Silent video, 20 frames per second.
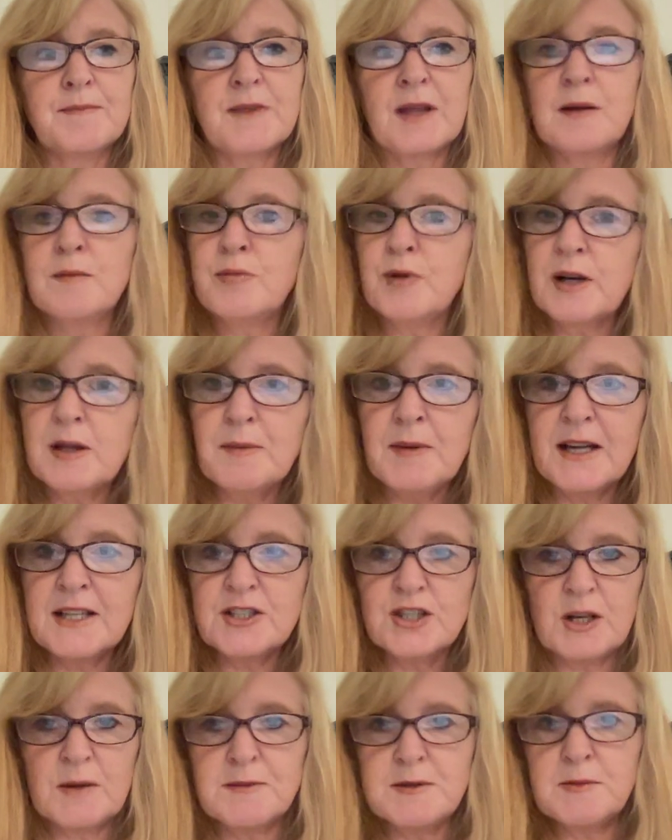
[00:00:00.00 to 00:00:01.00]
in pretty bad
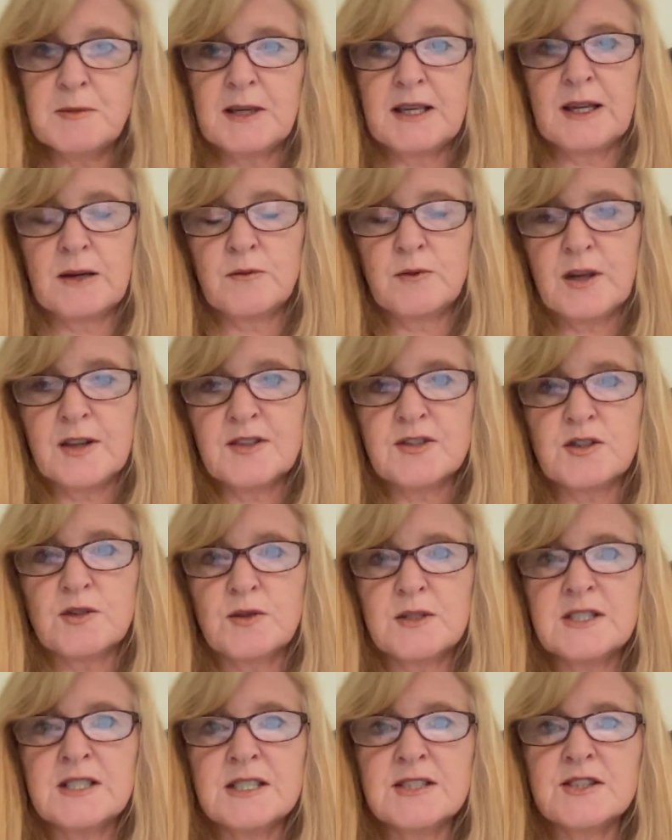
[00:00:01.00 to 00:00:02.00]
shape to begin with. So
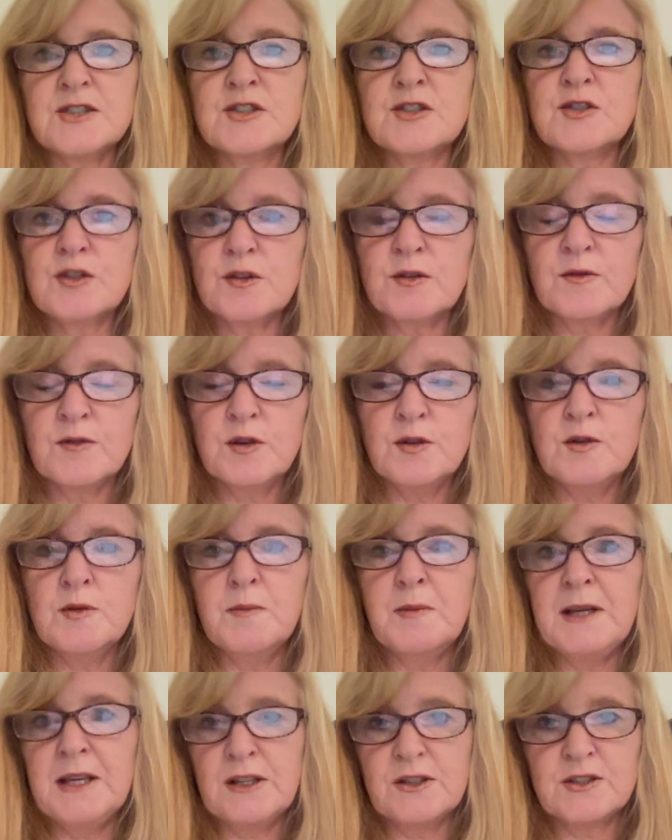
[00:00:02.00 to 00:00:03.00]
it doesn't serve you to
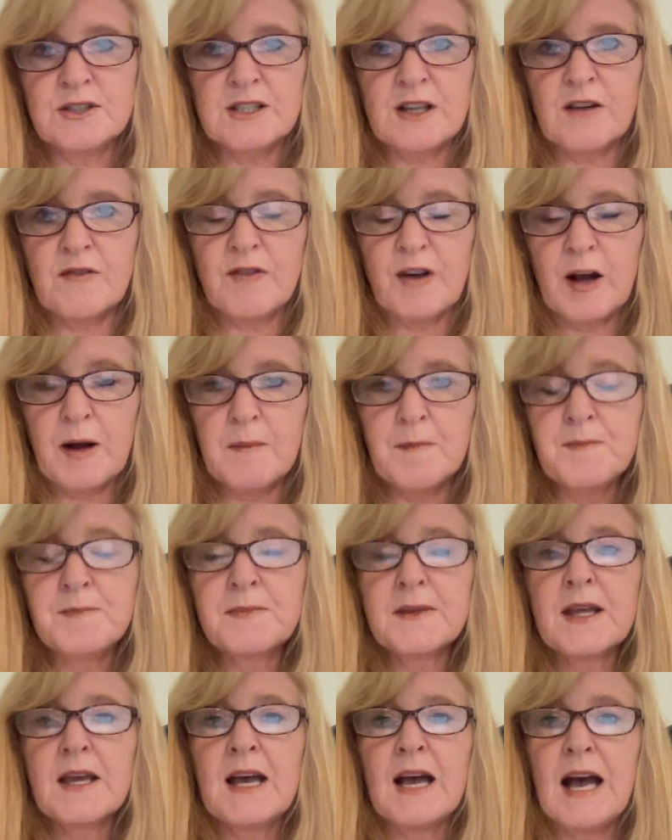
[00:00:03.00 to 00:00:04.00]
beat yourself up.
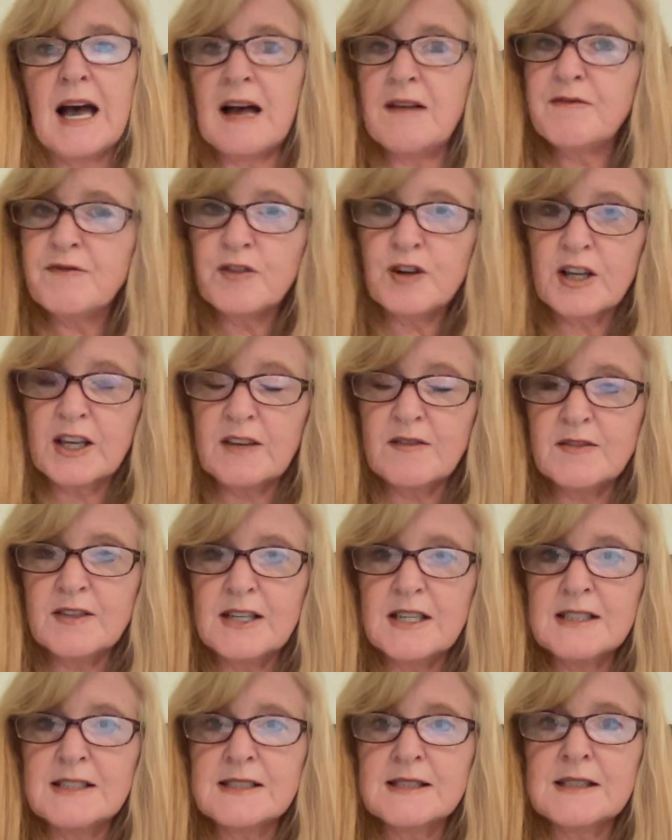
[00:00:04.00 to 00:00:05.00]
Have
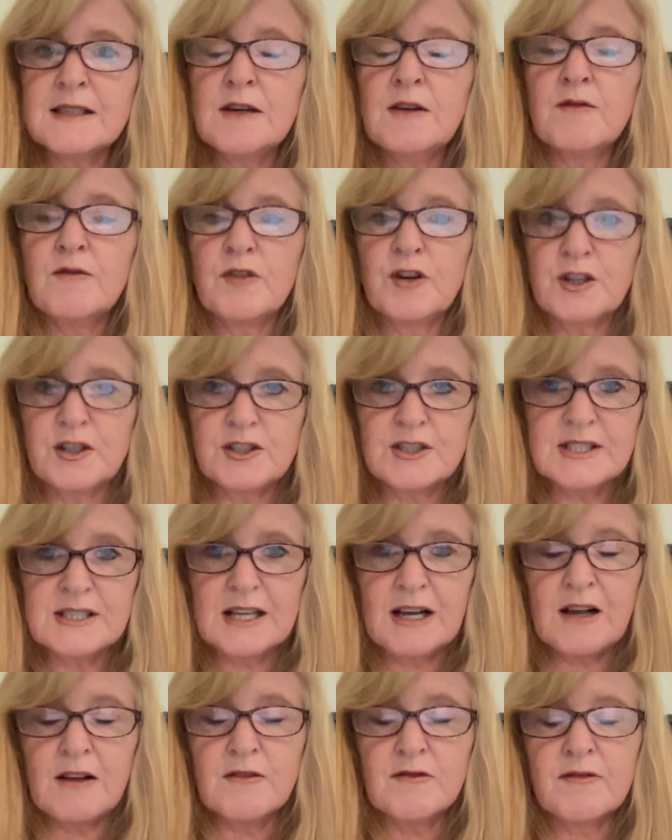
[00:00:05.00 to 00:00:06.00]
forgiveness for
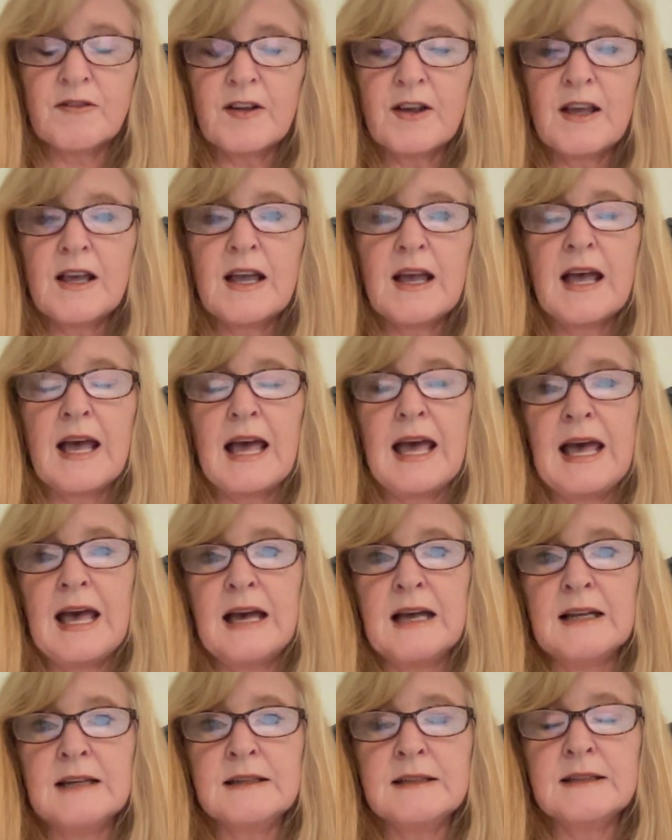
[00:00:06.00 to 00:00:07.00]
yourself
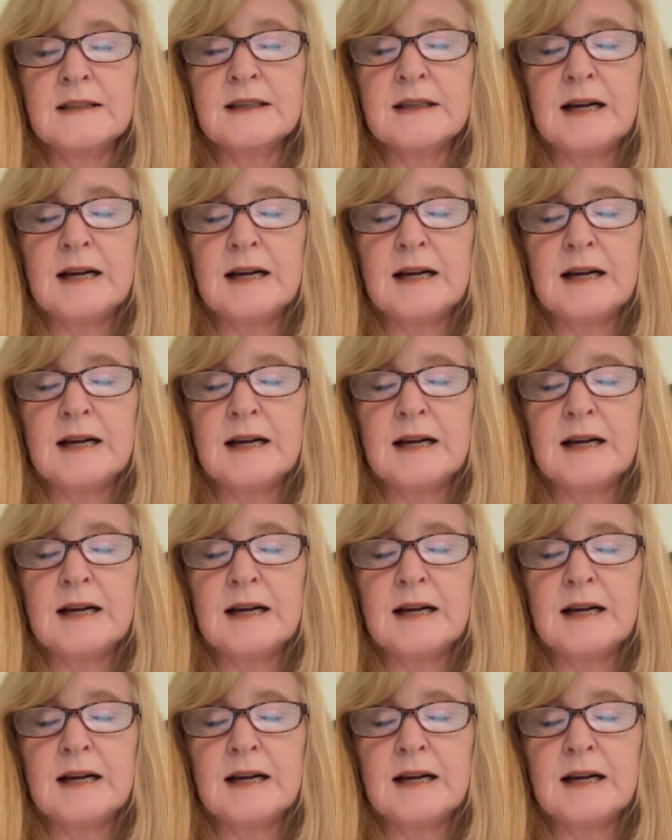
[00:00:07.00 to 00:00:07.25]
and,